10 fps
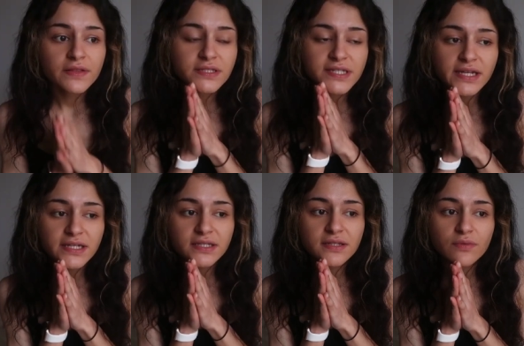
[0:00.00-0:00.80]

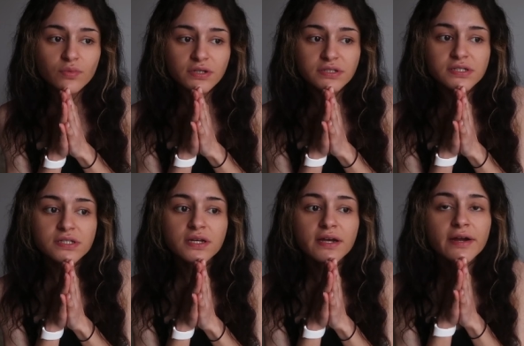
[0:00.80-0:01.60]
second was
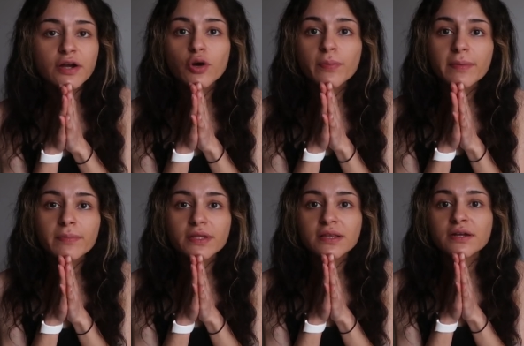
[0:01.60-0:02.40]
a
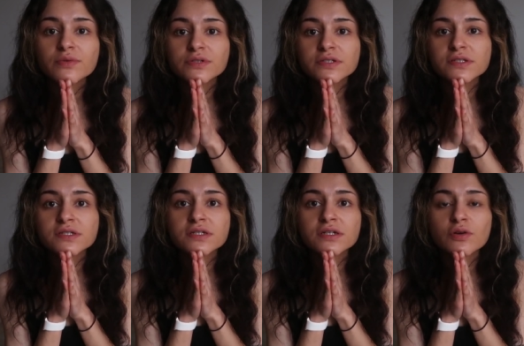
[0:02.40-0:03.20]
commitment i
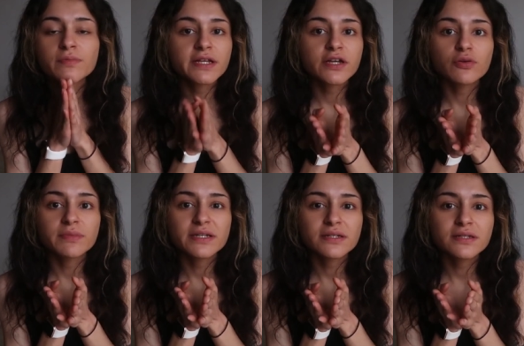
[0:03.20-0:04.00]
was completely
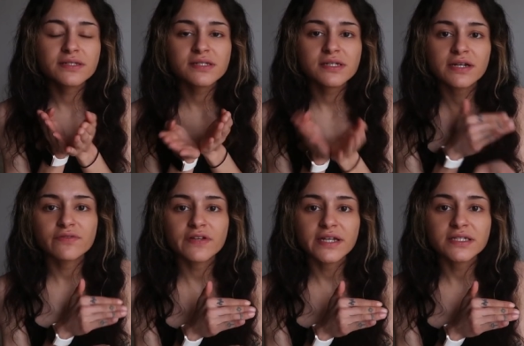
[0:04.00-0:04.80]
committed this is kind
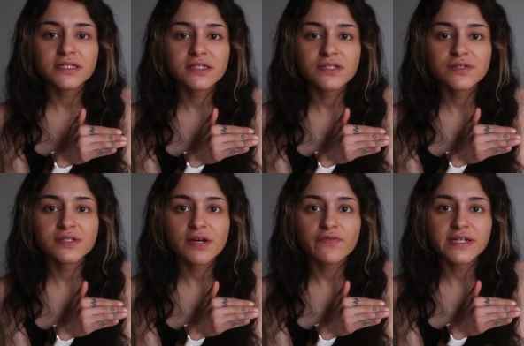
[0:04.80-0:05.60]
of linked to
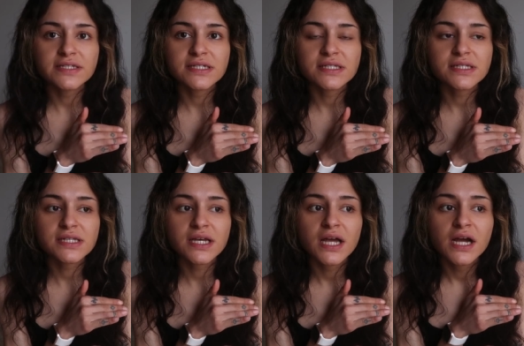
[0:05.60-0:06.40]

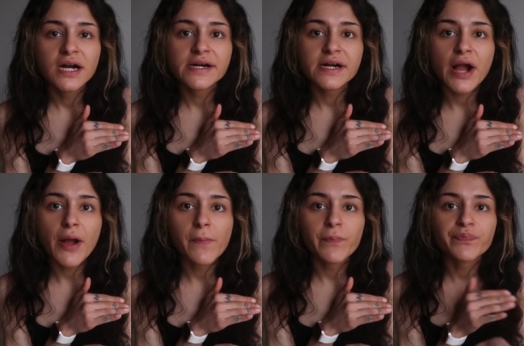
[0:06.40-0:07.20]
self-identity
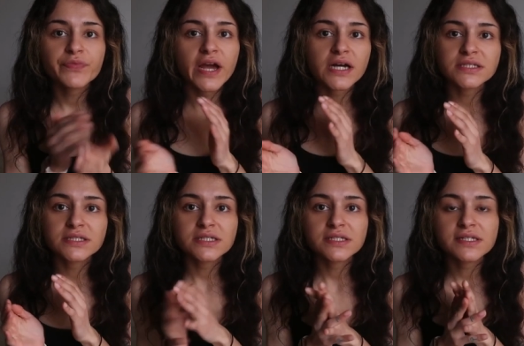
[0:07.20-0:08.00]
um, yeah
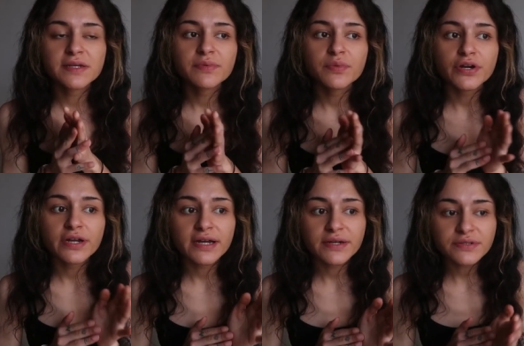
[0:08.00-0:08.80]
didn't skip
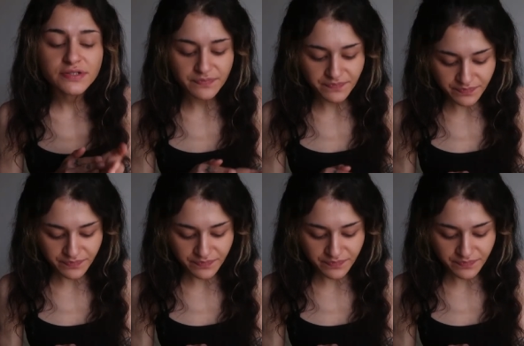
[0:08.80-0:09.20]
workouts